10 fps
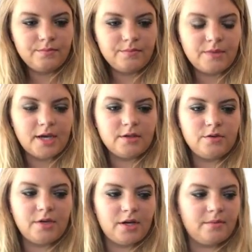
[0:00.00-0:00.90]
Yeah, do
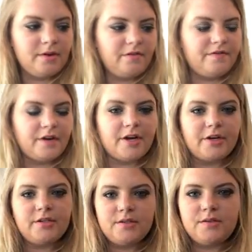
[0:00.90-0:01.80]
caramel
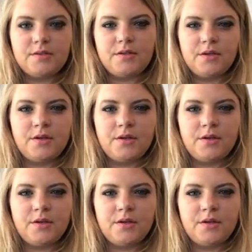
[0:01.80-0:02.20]
first.